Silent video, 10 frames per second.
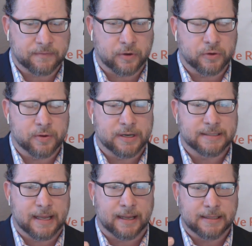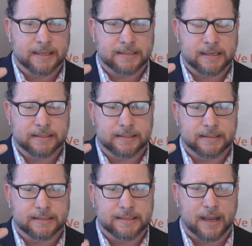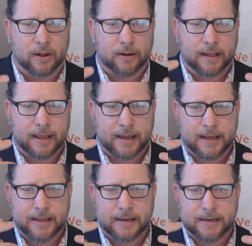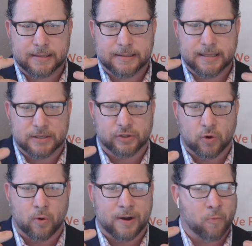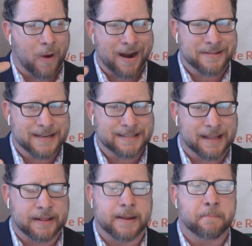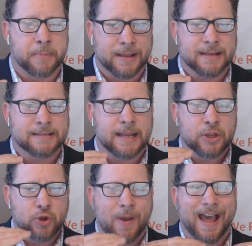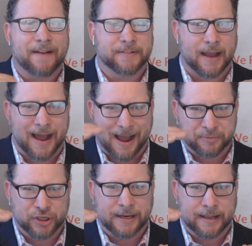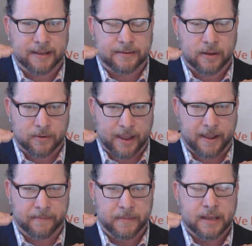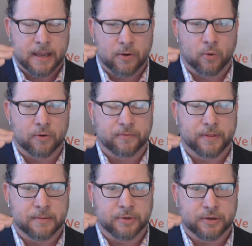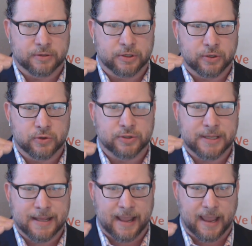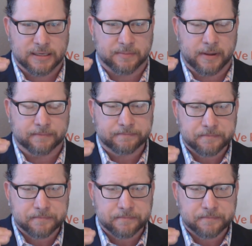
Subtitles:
that they're doing is selling this to sell this score. And why are they selling it? Because you have to option in, okay, in order for them to use the enhancement.